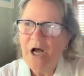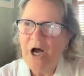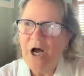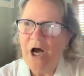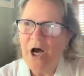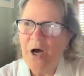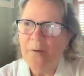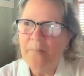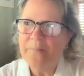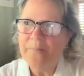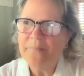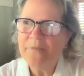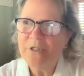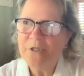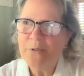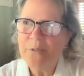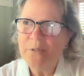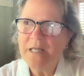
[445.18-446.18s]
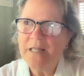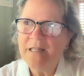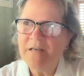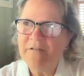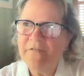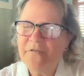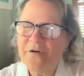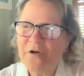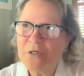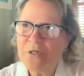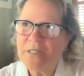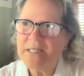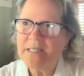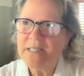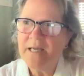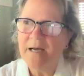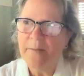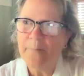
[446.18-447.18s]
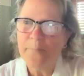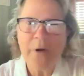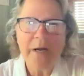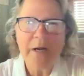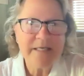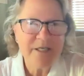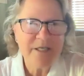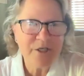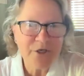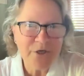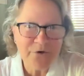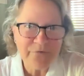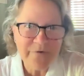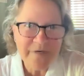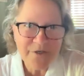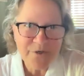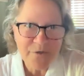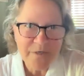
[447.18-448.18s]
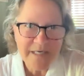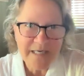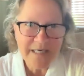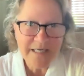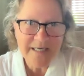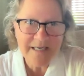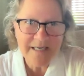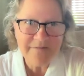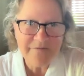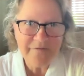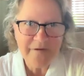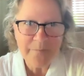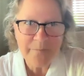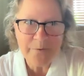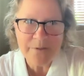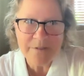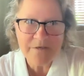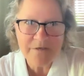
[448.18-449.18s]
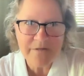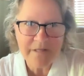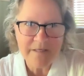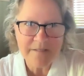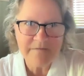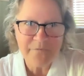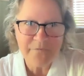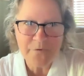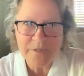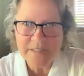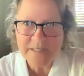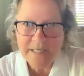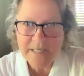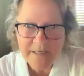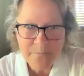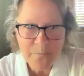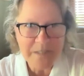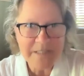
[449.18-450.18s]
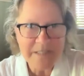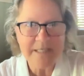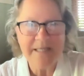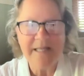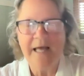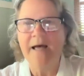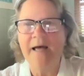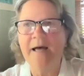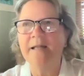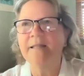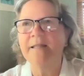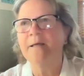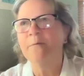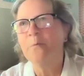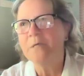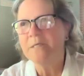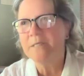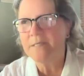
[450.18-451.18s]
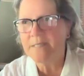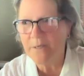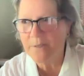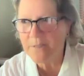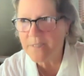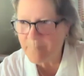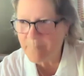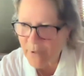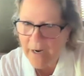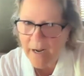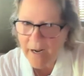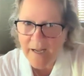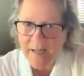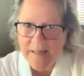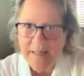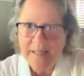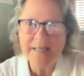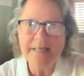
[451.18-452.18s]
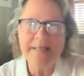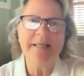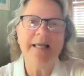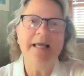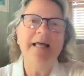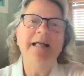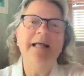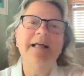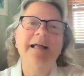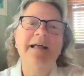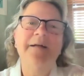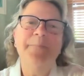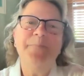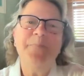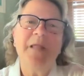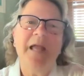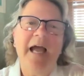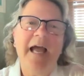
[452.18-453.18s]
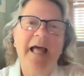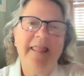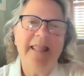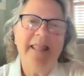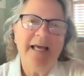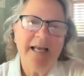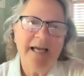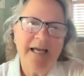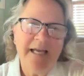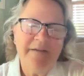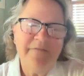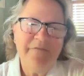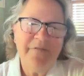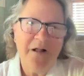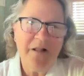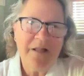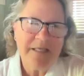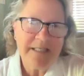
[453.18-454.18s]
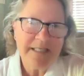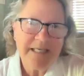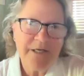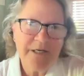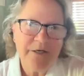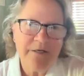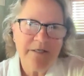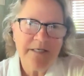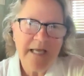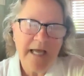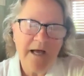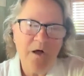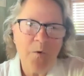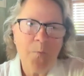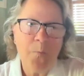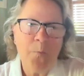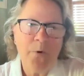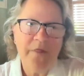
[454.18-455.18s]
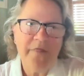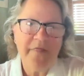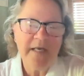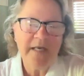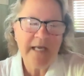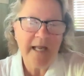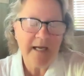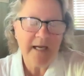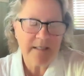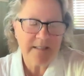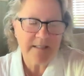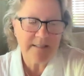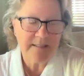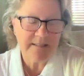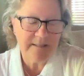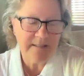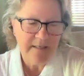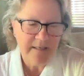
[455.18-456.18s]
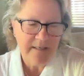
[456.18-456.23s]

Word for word: um, doing the first um, practitioner retreat in February 2014, went to that, then went to Salt Spring Island. And then I volunteered to help with the next